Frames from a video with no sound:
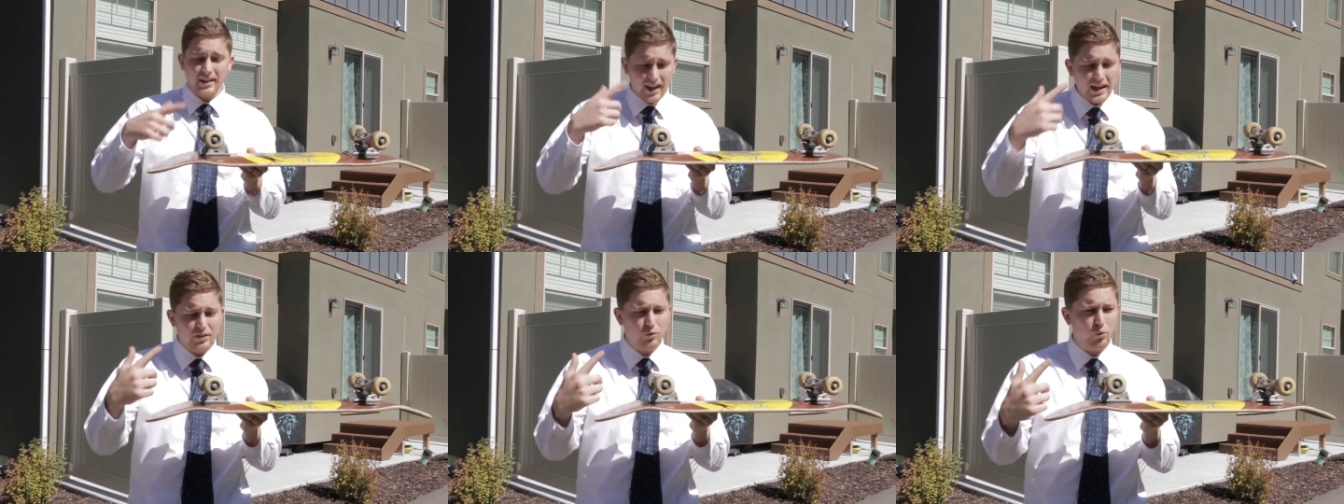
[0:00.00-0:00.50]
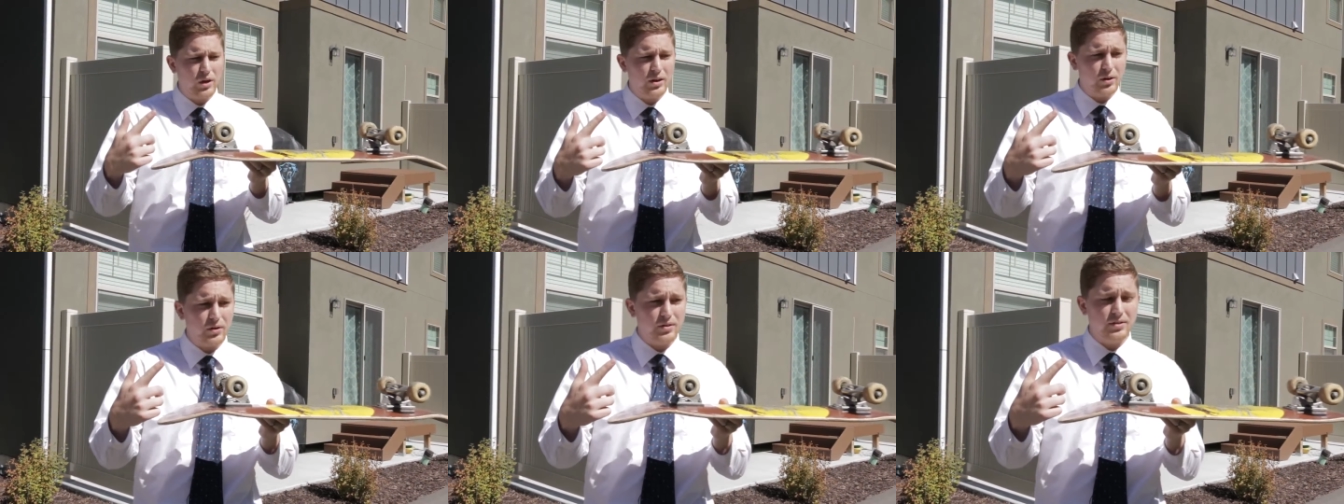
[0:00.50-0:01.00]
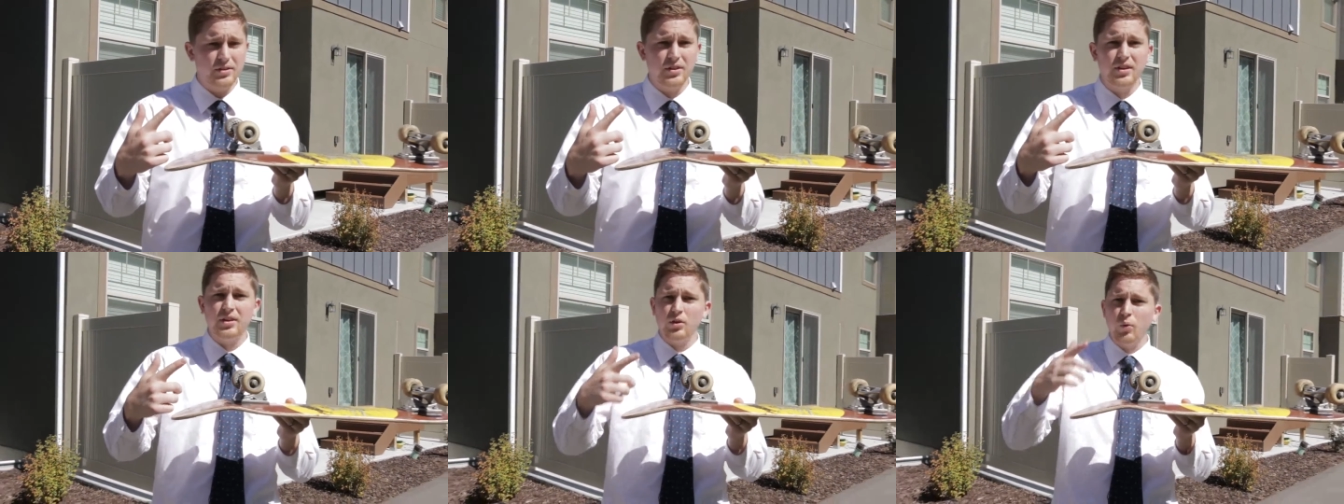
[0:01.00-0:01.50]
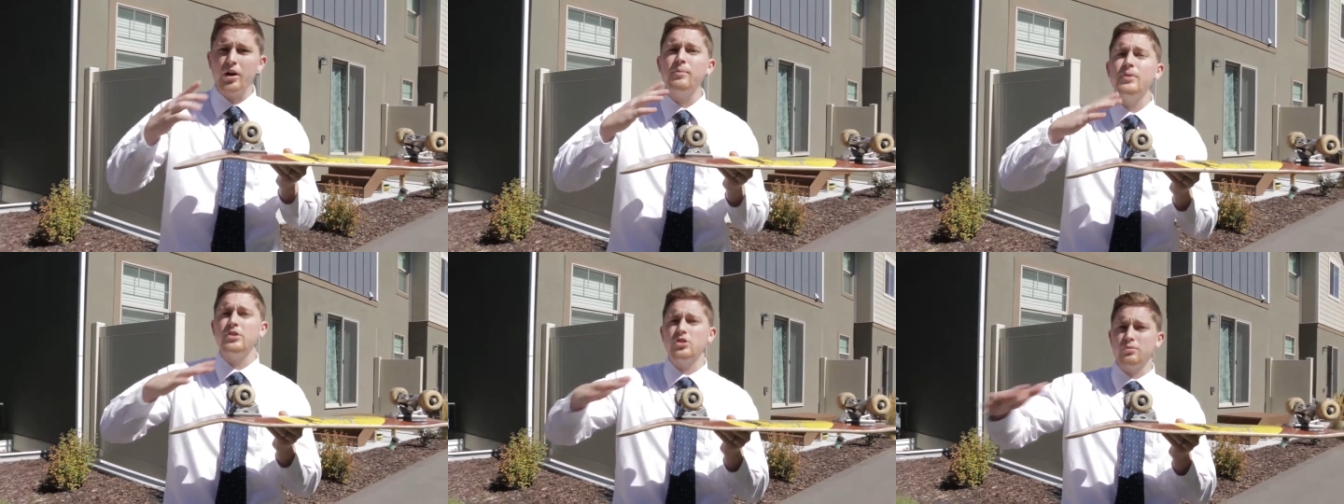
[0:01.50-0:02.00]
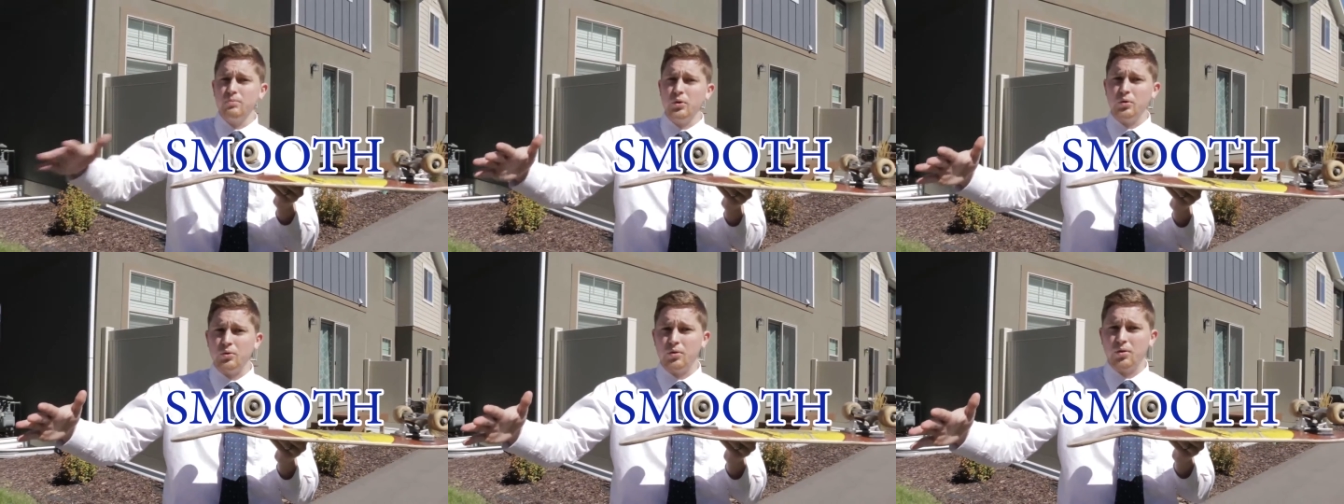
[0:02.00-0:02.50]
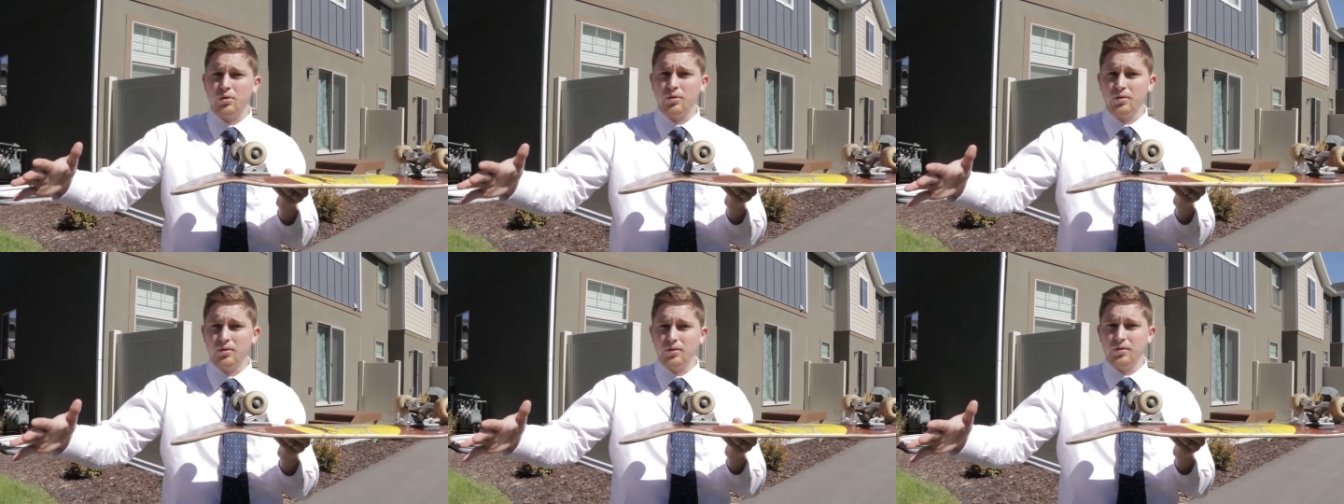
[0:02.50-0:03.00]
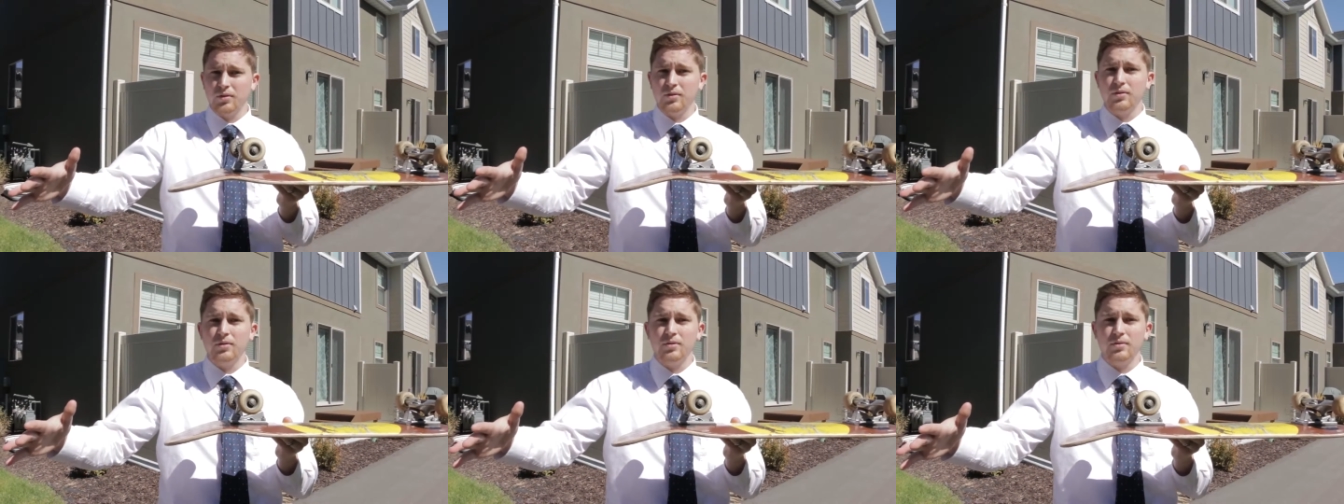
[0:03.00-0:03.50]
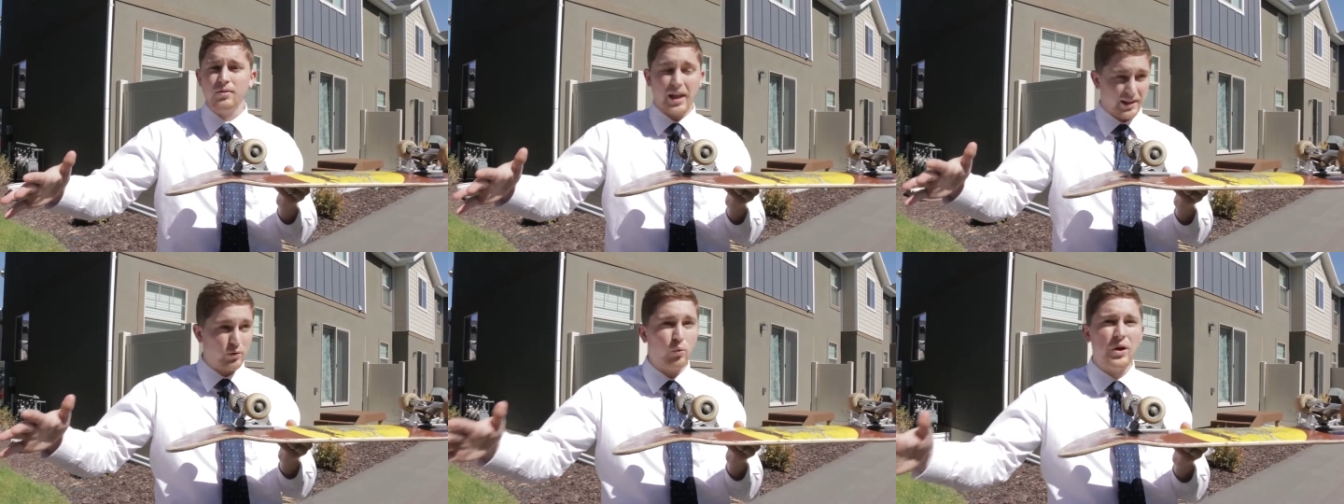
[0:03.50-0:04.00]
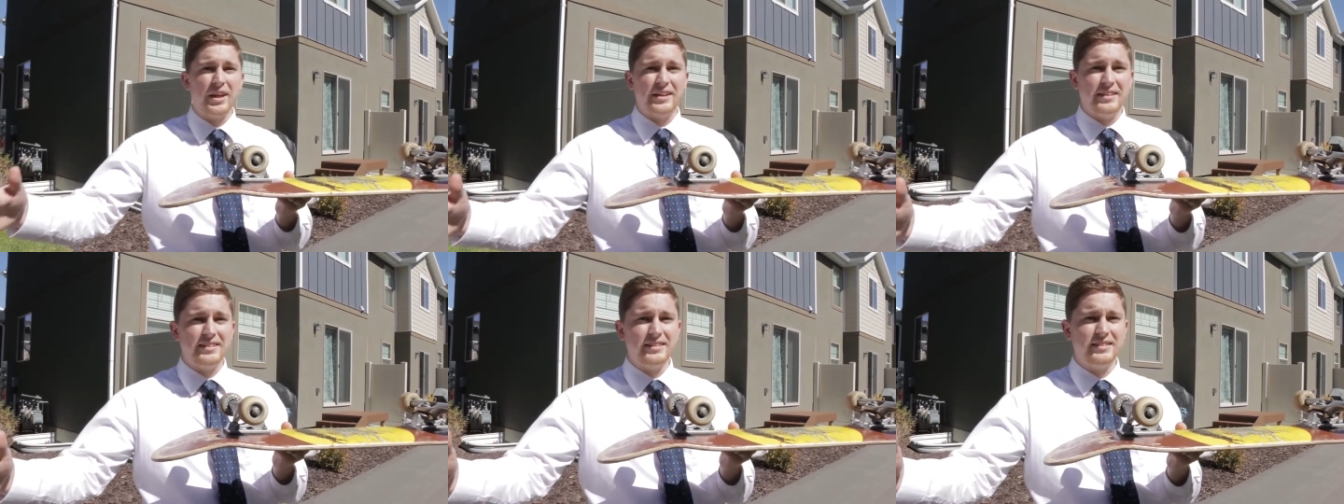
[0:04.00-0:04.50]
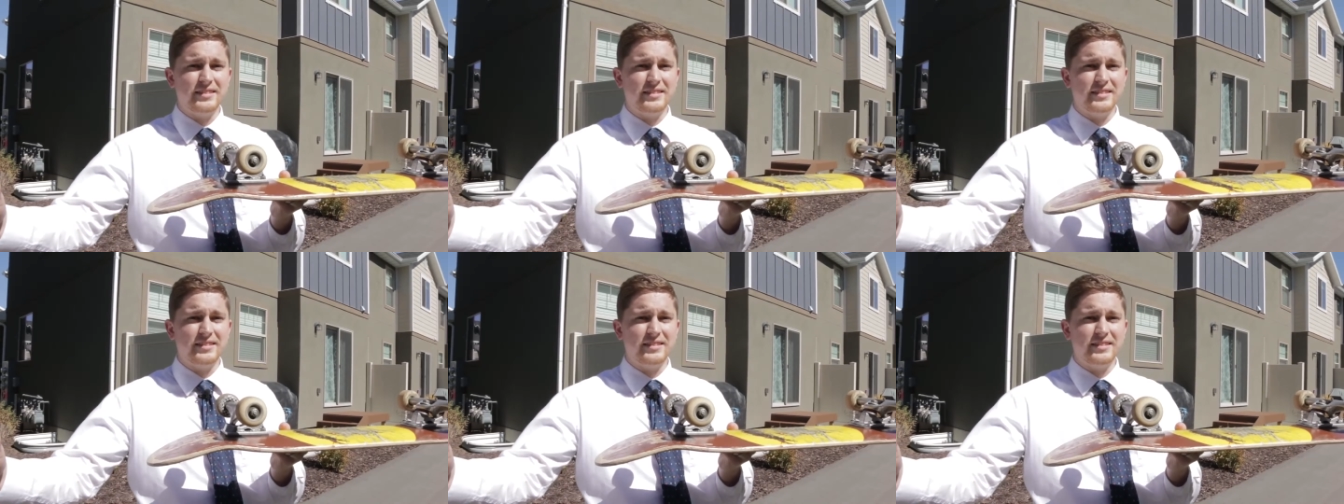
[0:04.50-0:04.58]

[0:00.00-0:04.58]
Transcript: Like the wheel, you wanna be smooth like the wind.